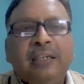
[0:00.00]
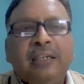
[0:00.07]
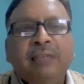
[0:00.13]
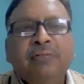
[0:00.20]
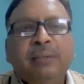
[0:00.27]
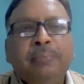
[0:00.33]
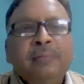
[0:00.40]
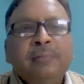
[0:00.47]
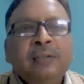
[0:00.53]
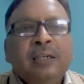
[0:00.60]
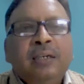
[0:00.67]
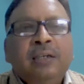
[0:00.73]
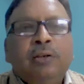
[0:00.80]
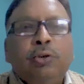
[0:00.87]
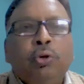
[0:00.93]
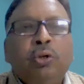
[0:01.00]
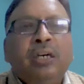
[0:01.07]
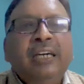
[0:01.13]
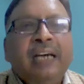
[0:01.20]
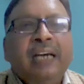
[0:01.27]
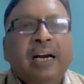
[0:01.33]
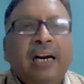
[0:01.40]
give them
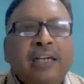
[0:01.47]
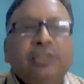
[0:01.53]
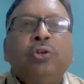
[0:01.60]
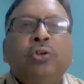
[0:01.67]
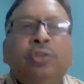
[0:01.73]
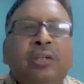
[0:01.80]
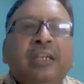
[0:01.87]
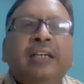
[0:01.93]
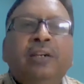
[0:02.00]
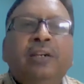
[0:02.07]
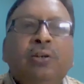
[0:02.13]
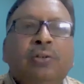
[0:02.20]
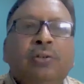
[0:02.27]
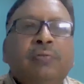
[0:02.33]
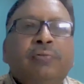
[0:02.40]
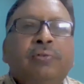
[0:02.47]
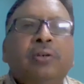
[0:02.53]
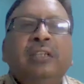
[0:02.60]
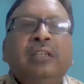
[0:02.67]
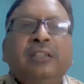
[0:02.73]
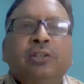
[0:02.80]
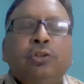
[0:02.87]
totally hands-on training
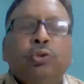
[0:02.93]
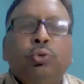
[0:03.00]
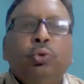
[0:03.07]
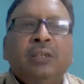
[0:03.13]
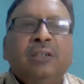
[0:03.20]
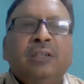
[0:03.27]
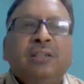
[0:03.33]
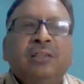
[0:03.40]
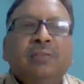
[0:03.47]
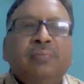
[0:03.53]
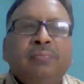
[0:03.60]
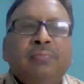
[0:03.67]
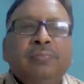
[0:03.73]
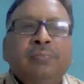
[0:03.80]
for these students.